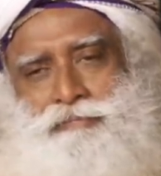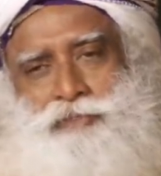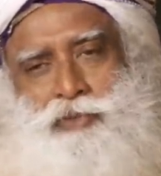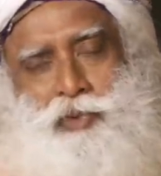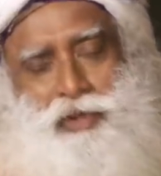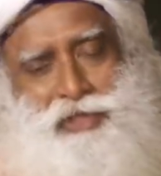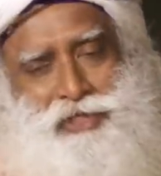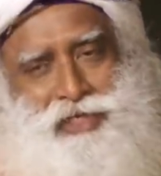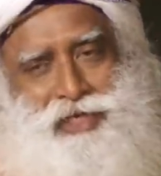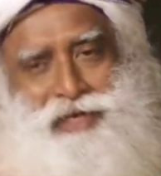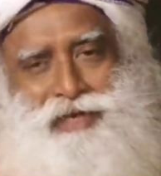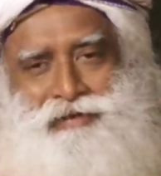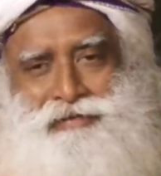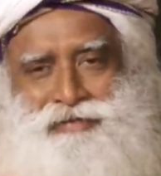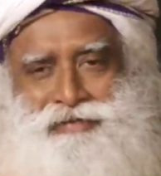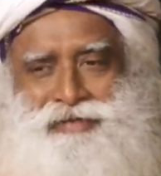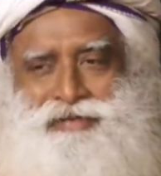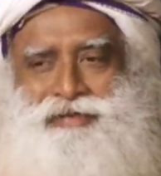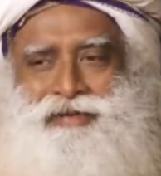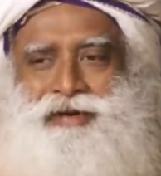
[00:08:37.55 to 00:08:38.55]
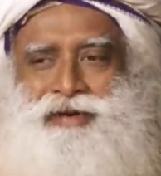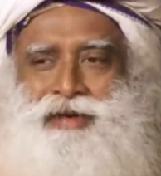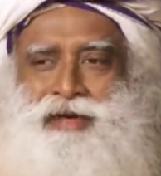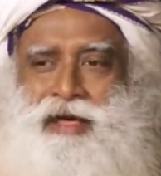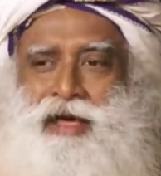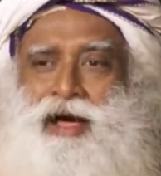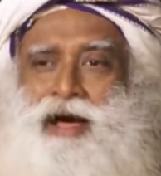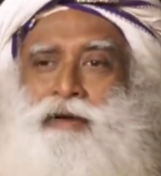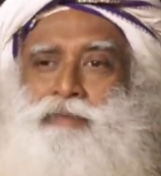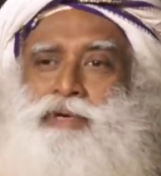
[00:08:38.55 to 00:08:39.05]
Once again,
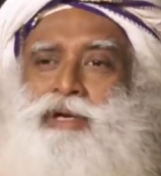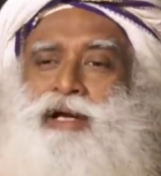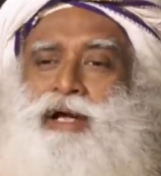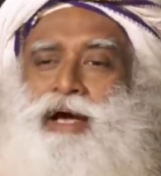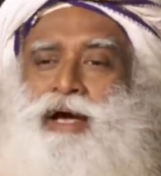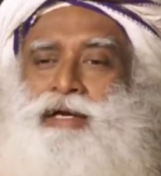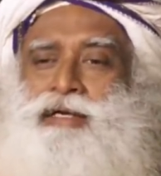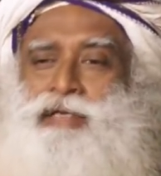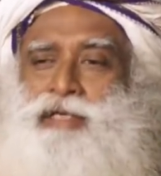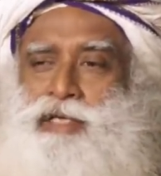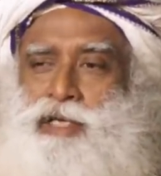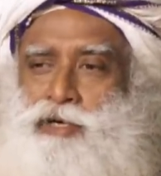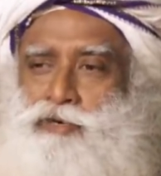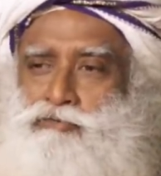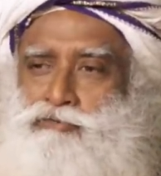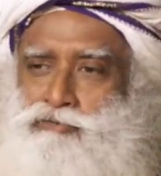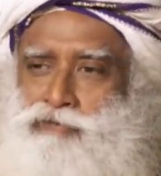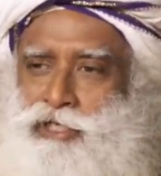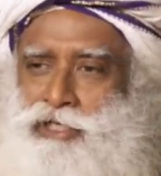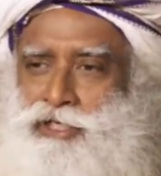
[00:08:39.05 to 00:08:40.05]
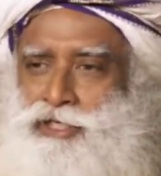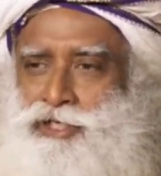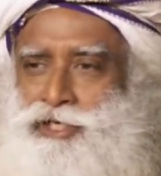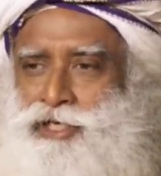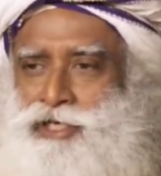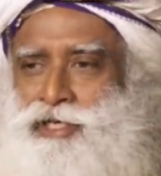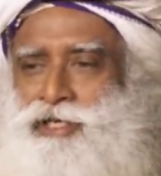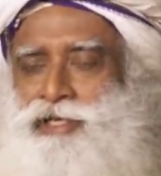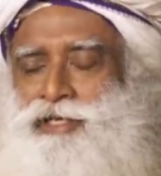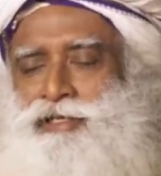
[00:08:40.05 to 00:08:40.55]
our idea of
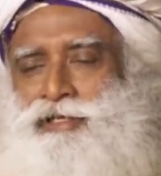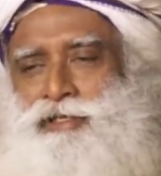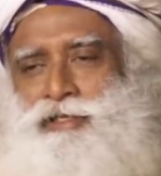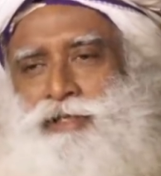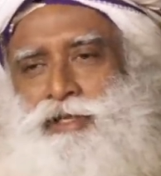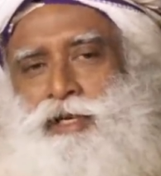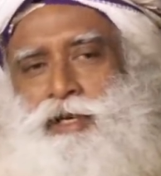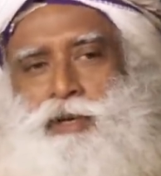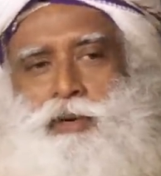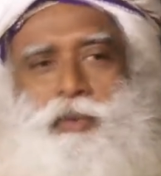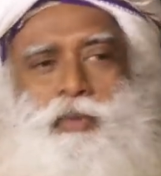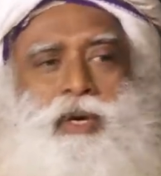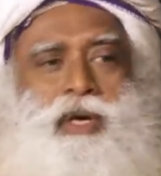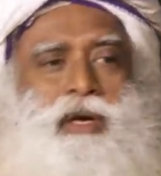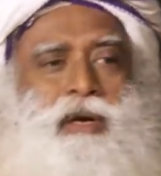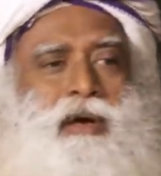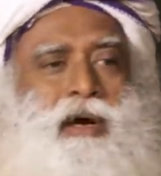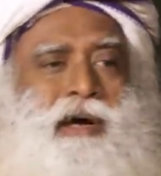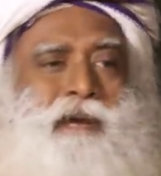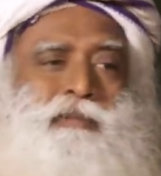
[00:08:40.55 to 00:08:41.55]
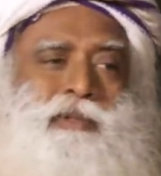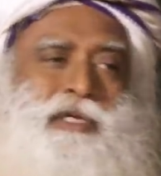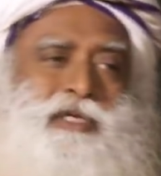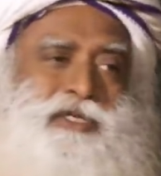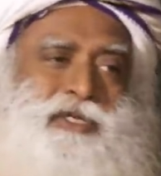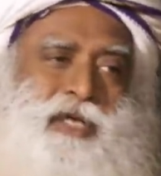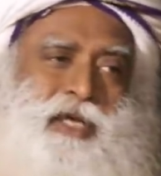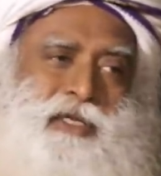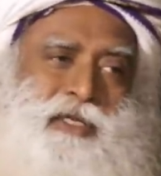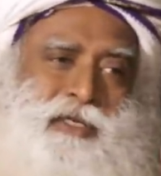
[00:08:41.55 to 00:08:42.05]
victory is we are
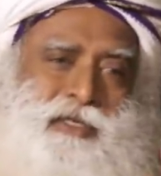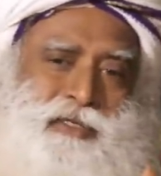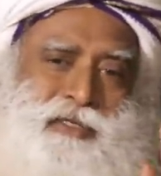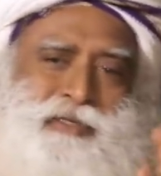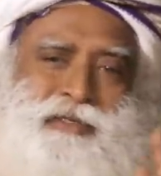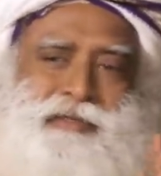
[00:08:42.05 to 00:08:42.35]
obliterated.